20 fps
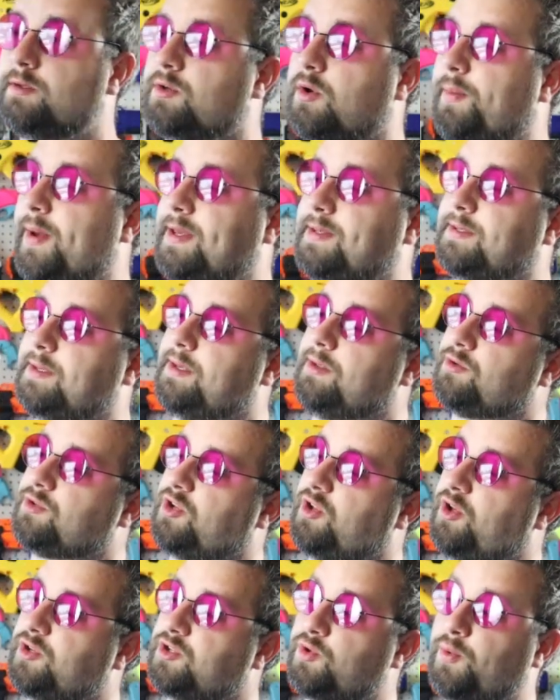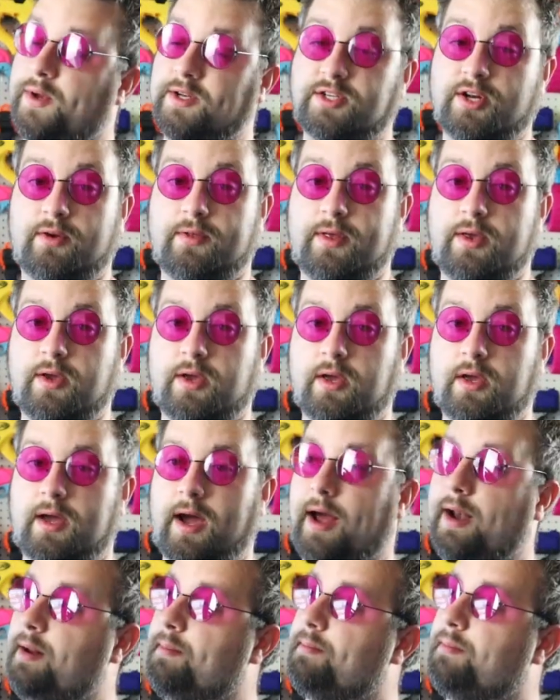So basically, there's a little switch here that you can
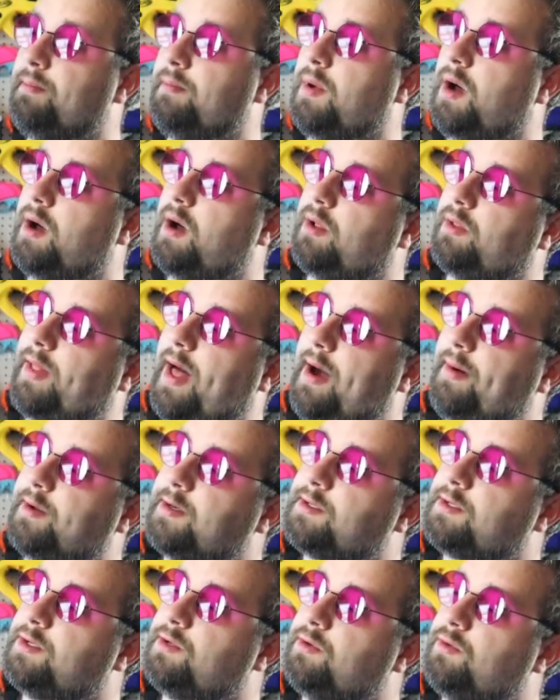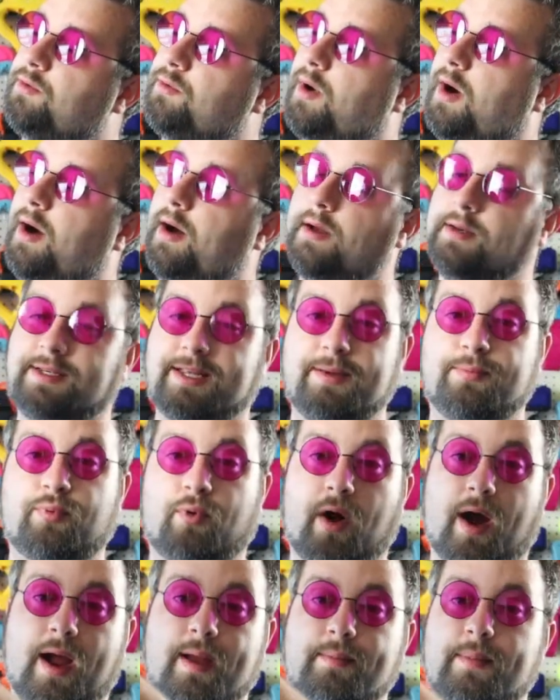kind of allow it to
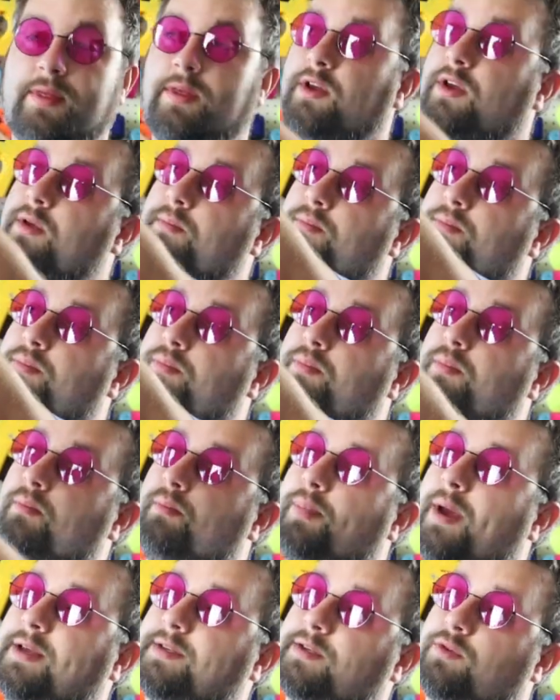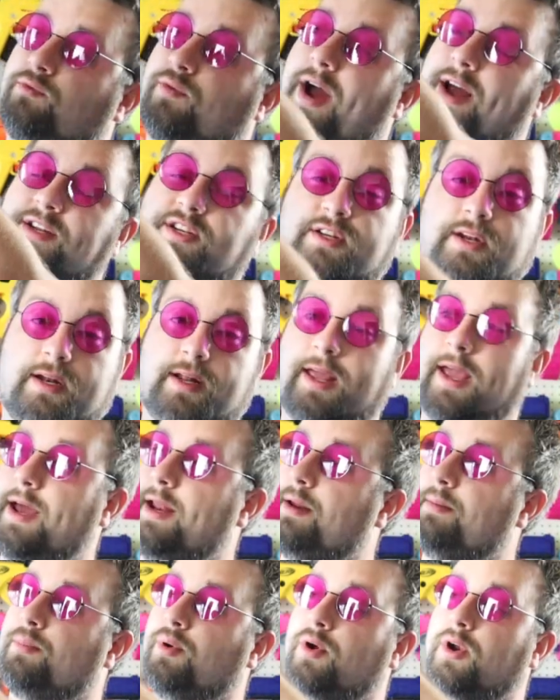deprime, and you can basically ratchet it
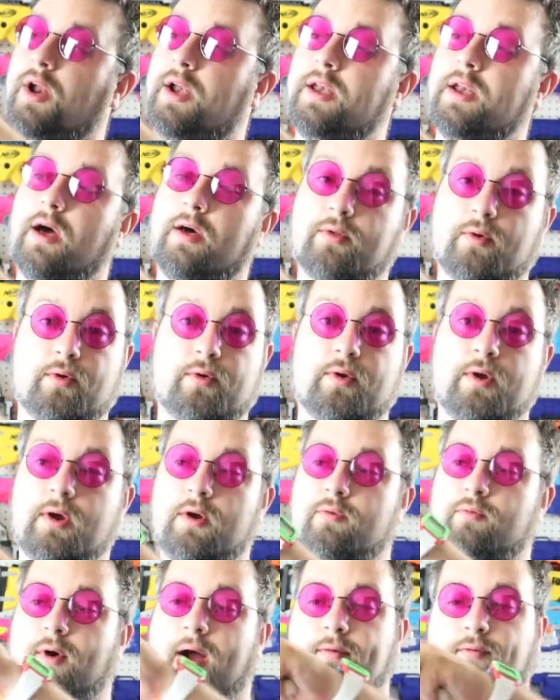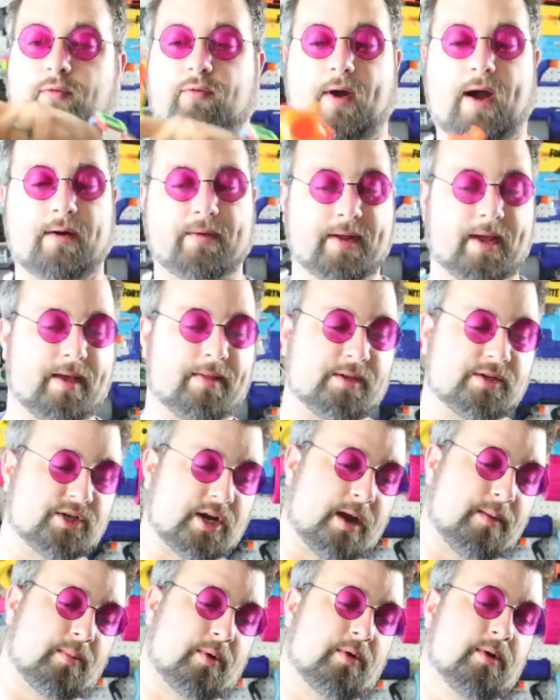again and put another Rival round in the
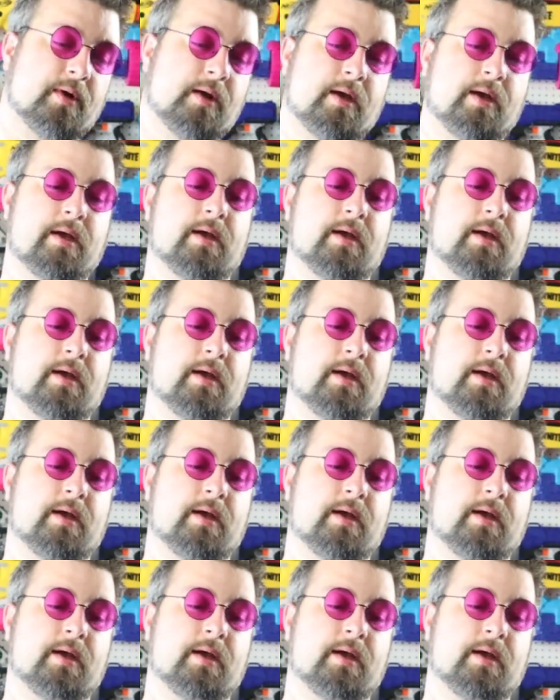chamber.